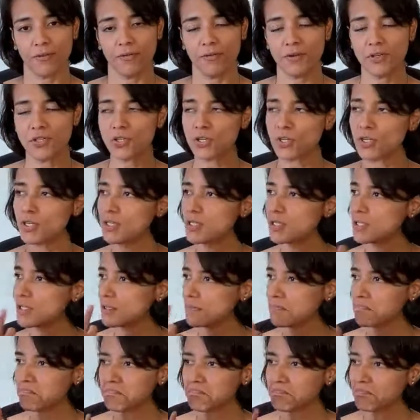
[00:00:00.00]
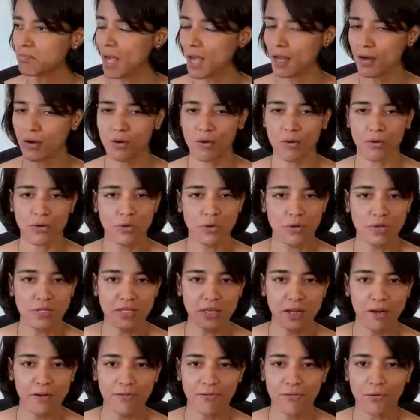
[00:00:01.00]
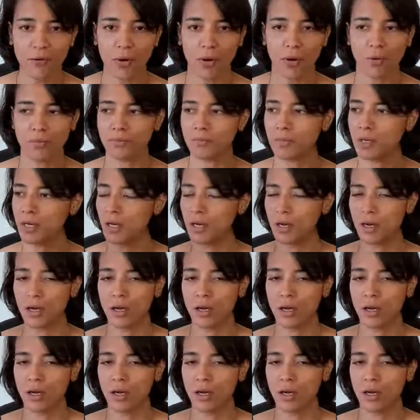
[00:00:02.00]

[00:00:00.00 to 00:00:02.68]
which is, I don't know, yourself from